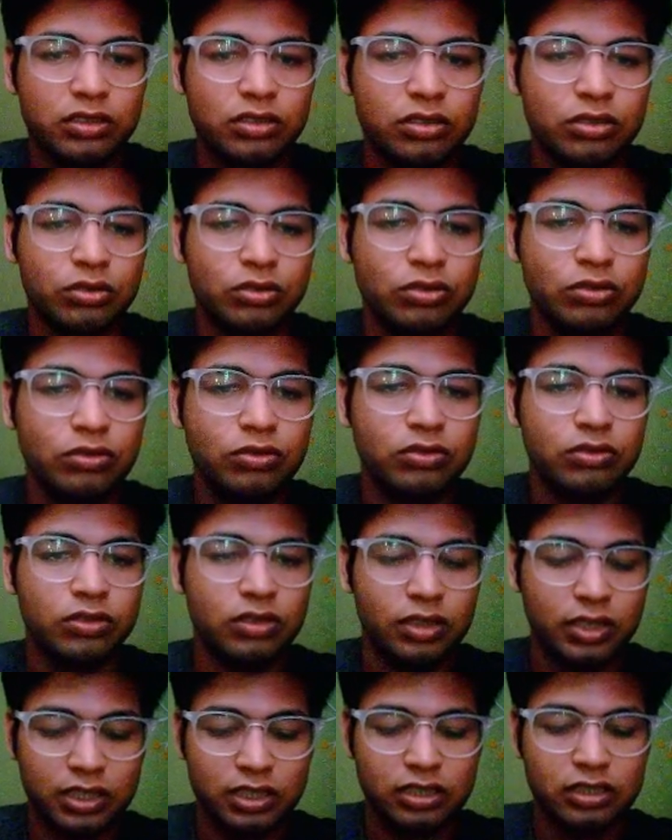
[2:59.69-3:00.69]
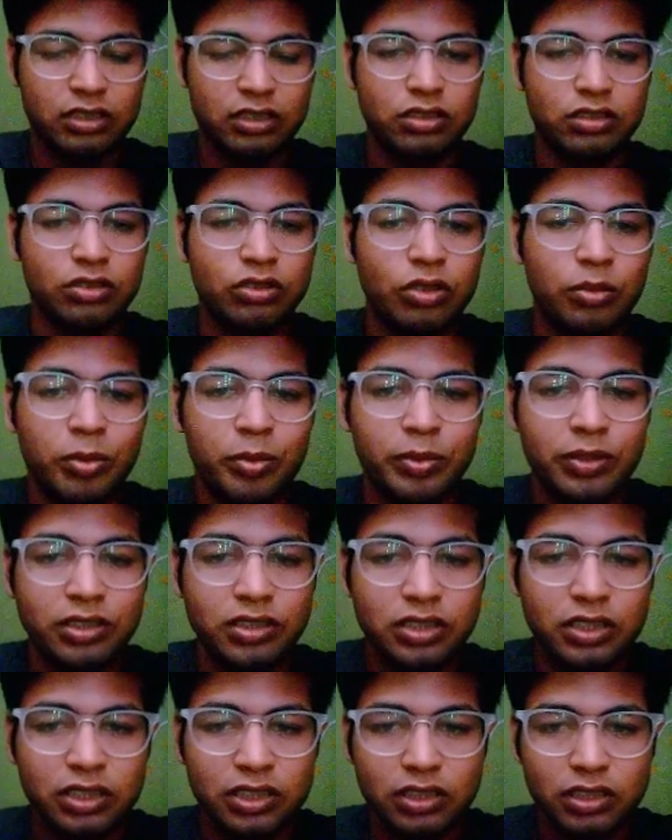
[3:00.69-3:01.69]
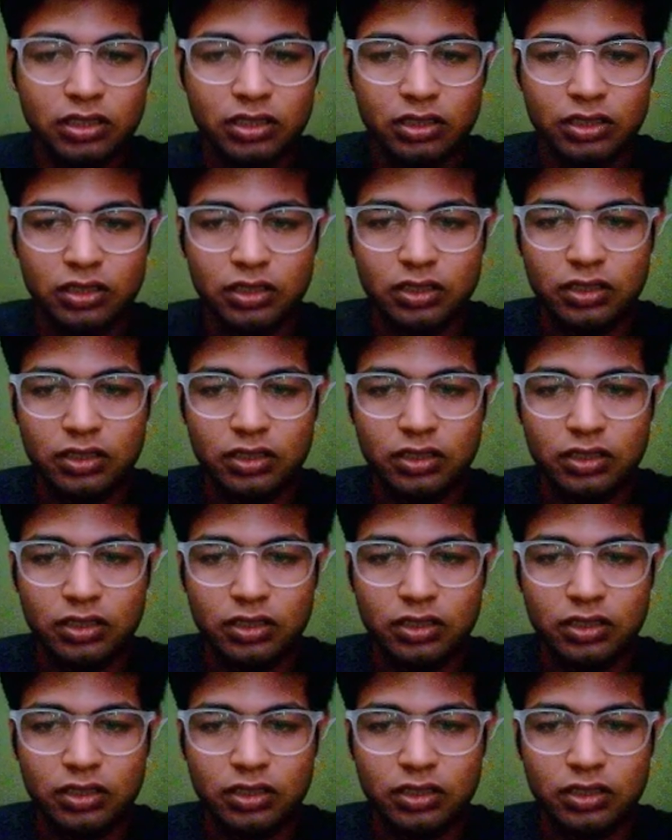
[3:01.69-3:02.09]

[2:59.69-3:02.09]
So let's just copy paste here